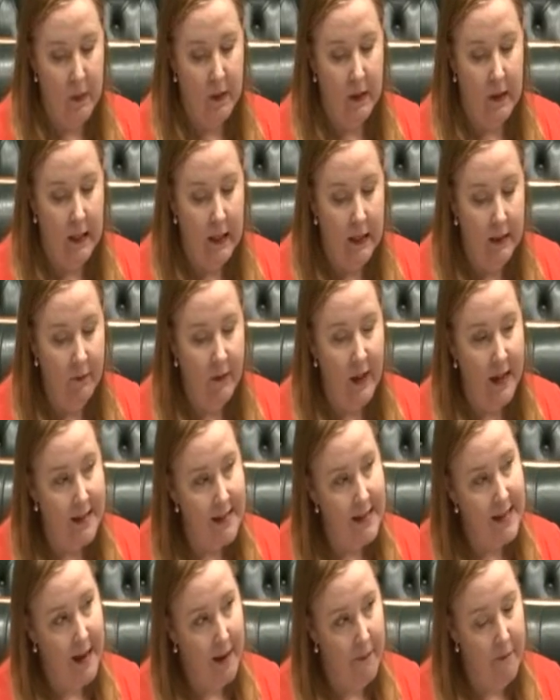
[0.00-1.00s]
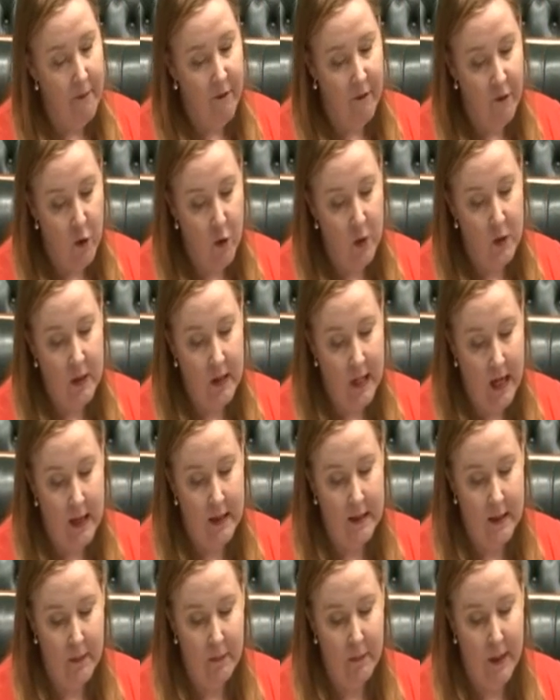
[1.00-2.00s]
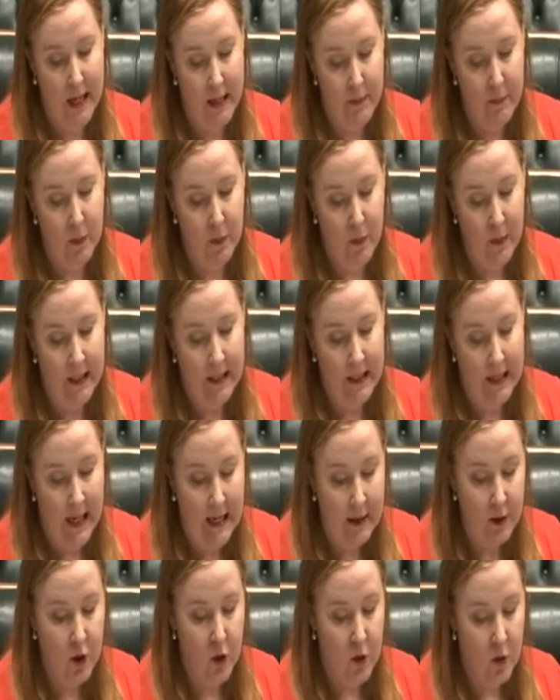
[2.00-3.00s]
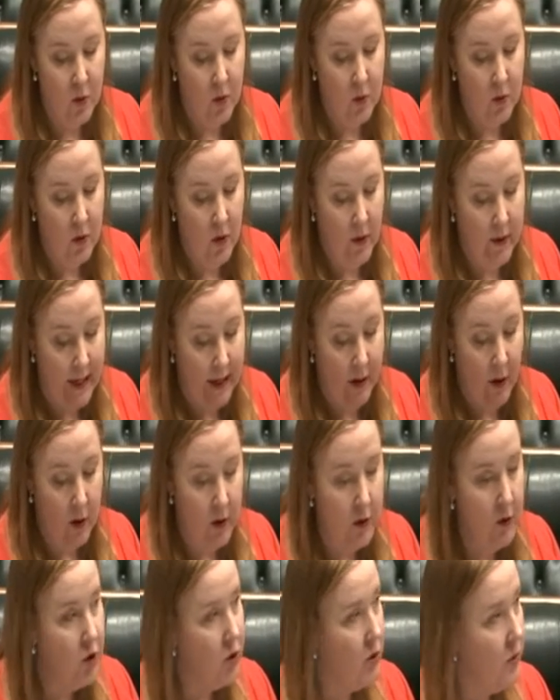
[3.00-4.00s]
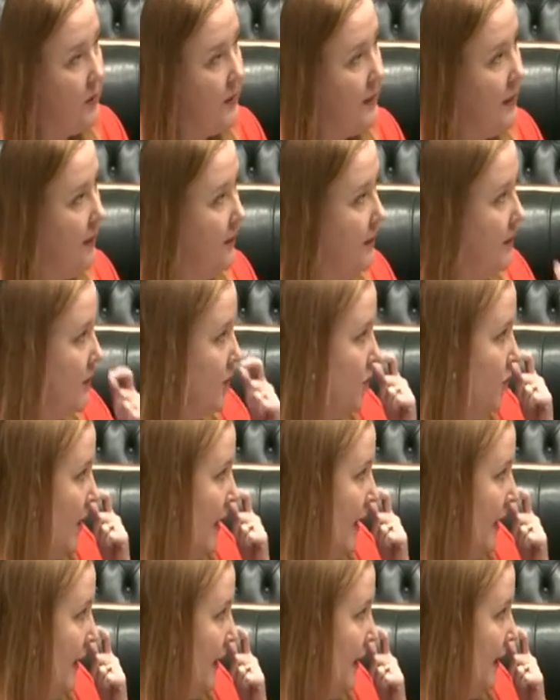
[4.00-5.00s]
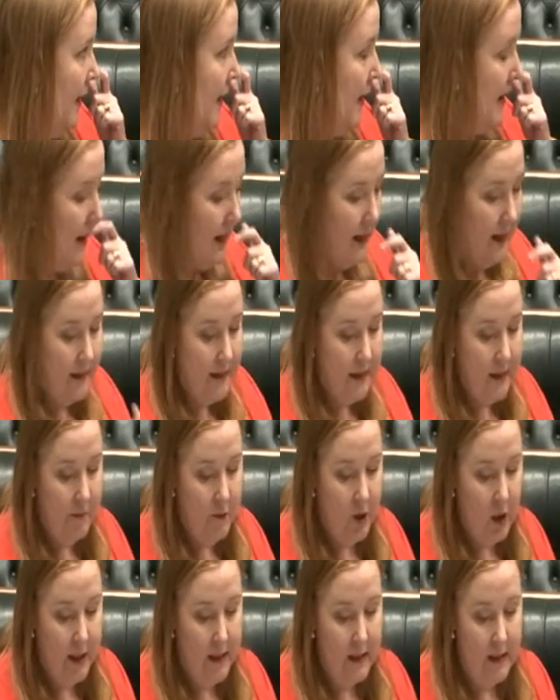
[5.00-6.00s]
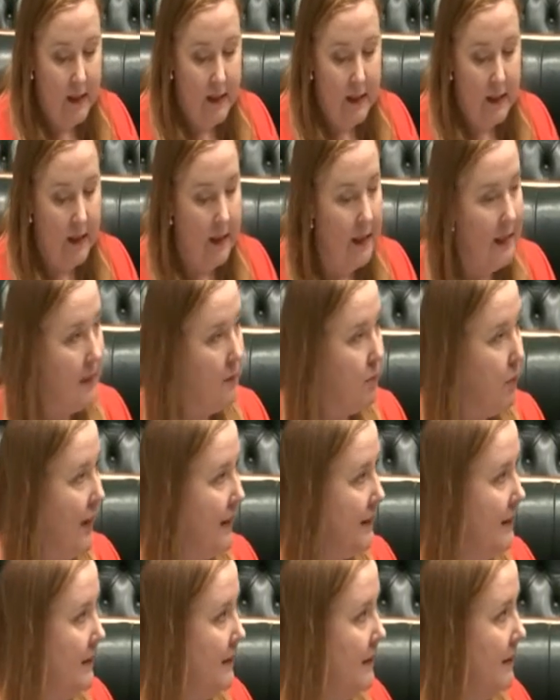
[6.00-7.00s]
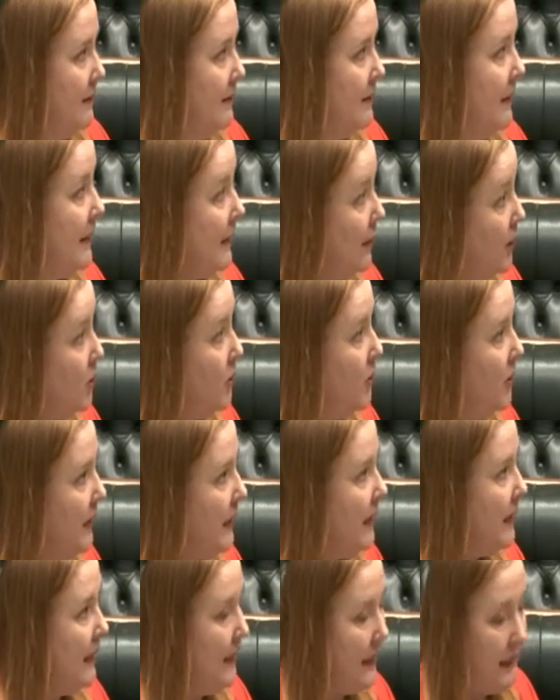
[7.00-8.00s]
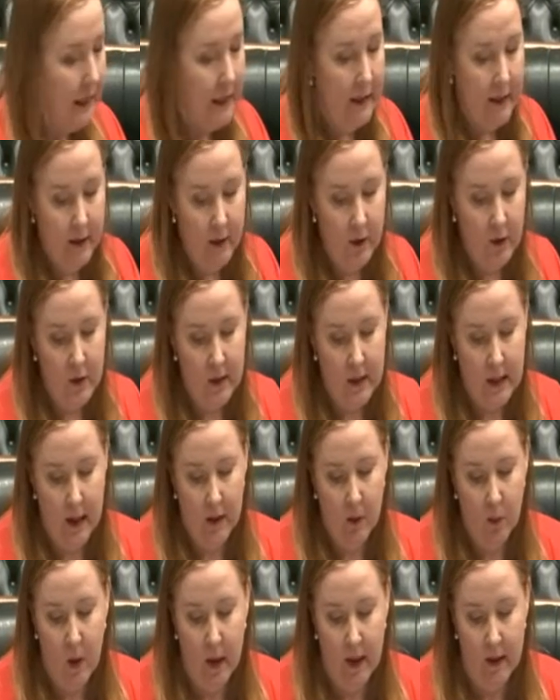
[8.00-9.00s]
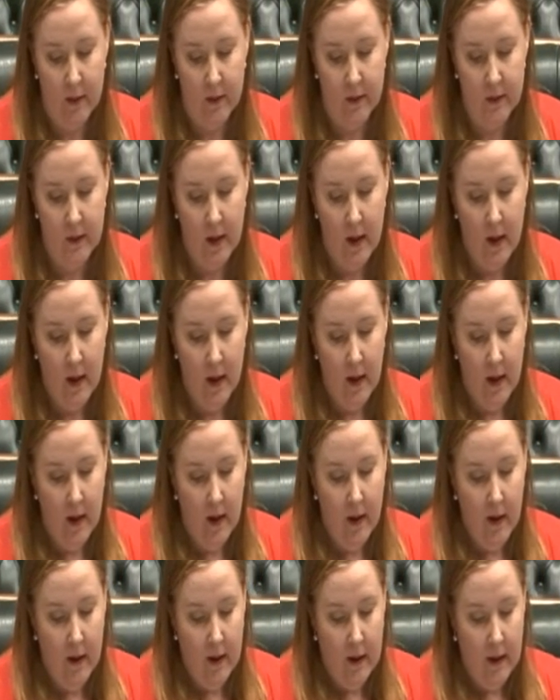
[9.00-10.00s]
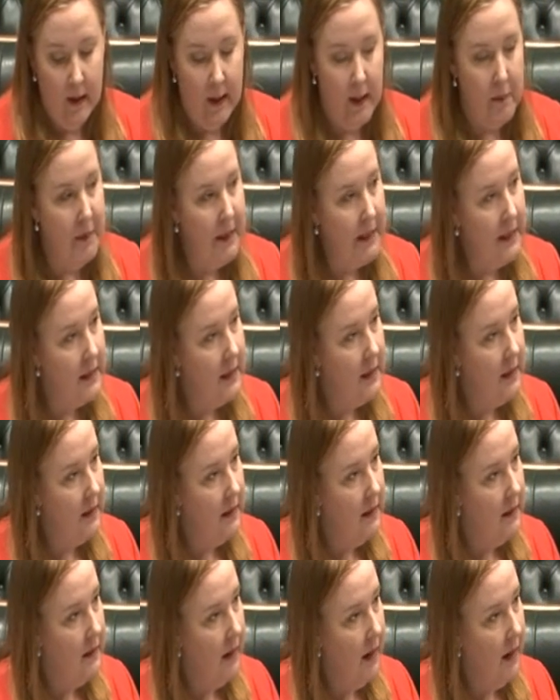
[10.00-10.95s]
believe that some 4,000 people on our own shores here in Australia are subjected to these practices, including here in New South Wales. In the mid to